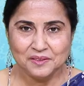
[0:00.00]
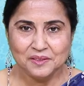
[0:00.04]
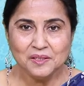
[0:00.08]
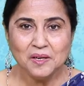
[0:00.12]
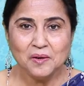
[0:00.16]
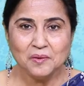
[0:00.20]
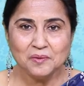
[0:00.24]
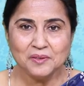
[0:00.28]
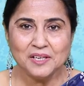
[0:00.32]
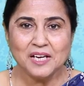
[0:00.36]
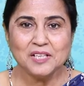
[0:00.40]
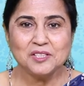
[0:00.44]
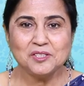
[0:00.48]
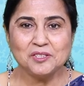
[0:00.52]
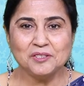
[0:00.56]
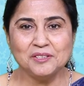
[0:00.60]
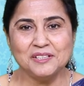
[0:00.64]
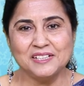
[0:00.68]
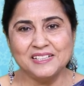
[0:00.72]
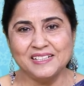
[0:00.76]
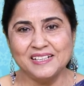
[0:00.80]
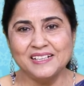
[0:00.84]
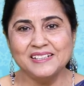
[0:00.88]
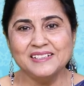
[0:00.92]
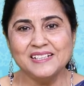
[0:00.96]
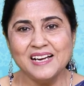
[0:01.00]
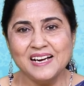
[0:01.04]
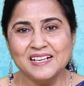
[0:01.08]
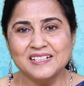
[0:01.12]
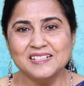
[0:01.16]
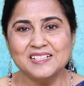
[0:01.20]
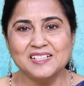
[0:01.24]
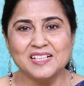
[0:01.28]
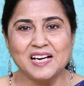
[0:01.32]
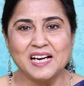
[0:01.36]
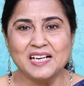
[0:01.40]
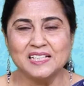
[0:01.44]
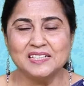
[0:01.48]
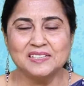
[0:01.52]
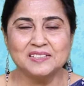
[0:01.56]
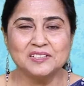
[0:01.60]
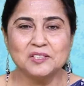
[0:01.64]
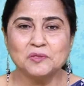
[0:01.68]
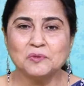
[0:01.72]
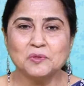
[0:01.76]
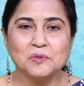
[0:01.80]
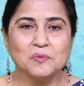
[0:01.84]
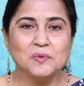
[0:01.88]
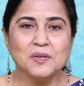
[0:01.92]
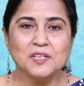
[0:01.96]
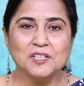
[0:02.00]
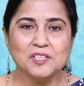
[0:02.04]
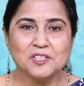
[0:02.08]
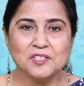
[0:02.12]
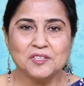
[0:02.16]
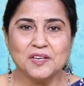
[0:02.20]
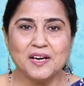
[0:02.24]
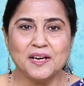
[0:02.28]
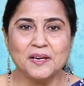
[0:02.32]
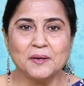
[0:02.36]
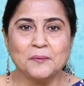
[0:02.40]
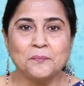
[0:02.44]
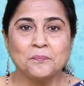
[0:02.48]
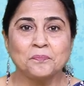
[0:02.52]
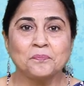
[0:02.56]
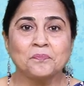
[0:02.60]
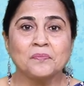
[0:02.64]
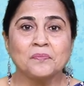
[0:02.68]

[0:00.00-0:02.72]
Now naturally a young child, she was very shy.